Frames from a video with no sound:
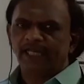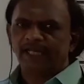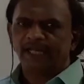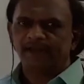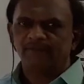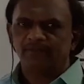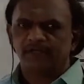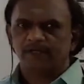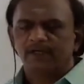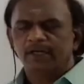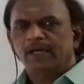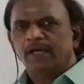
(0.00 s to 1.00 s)

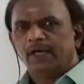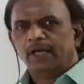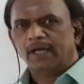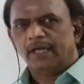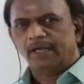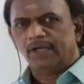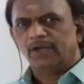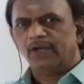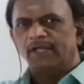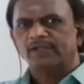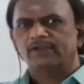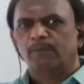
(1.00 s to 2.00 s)
after
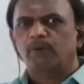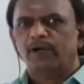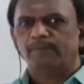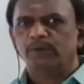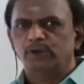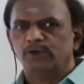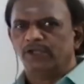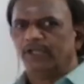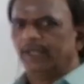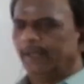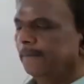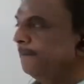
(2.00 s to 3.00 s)
Indian Sepoy
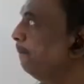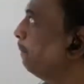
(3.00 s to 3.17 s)
mutiny,